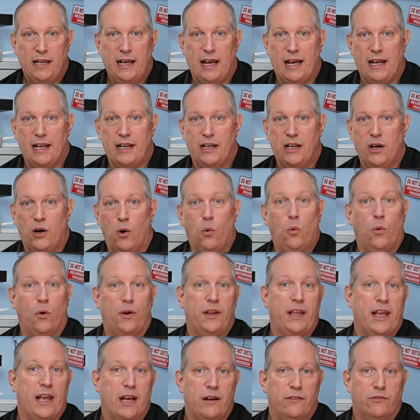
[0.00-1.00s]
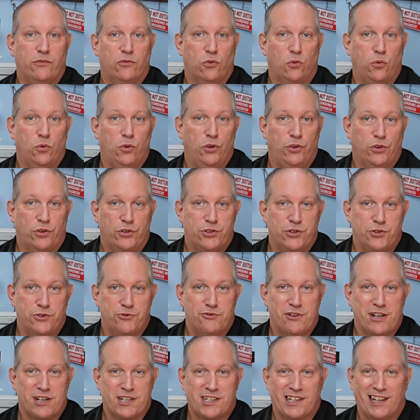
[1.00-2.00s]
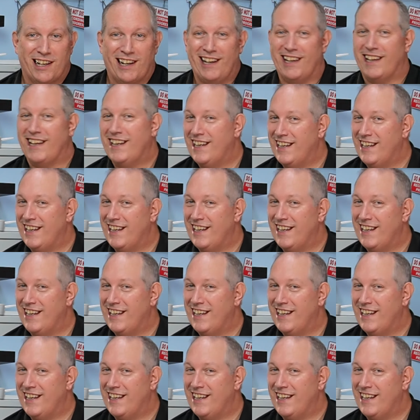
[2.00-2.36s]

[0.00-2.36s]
and alter the overall look too drastically.